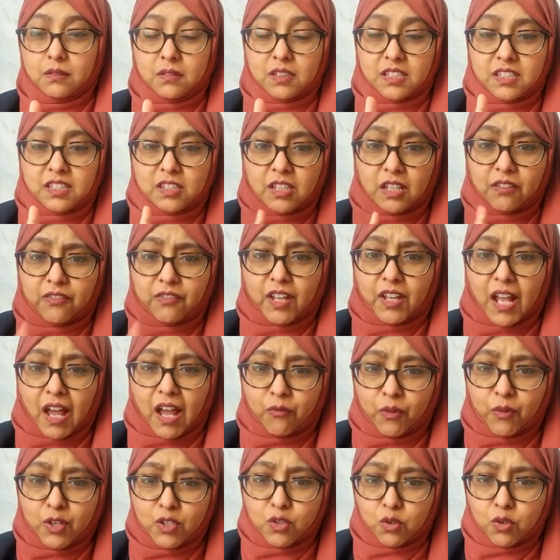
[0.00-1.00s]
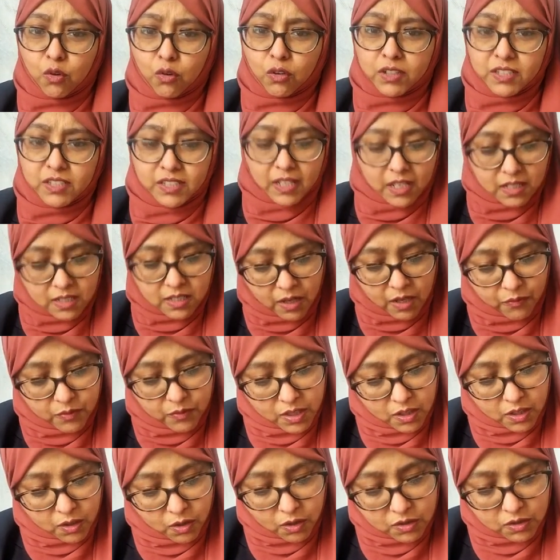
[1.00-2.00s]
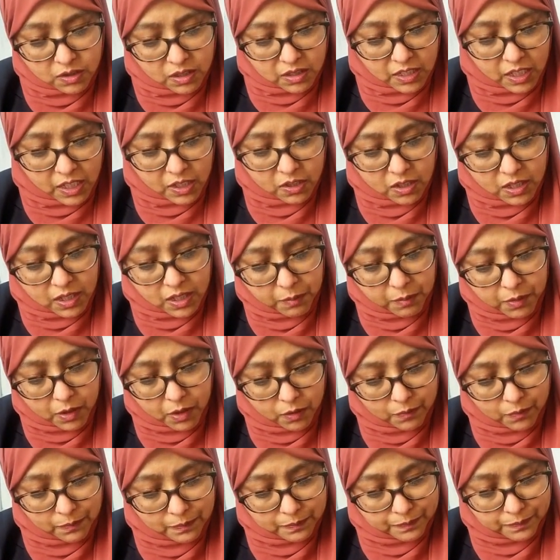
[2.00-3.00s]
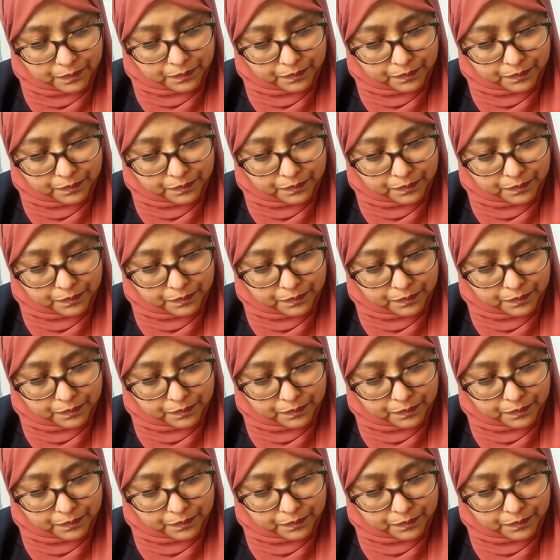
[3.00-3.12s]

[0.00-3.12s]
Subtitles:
Sylvia, have we talked yet? Have we done a consultation? Let me know.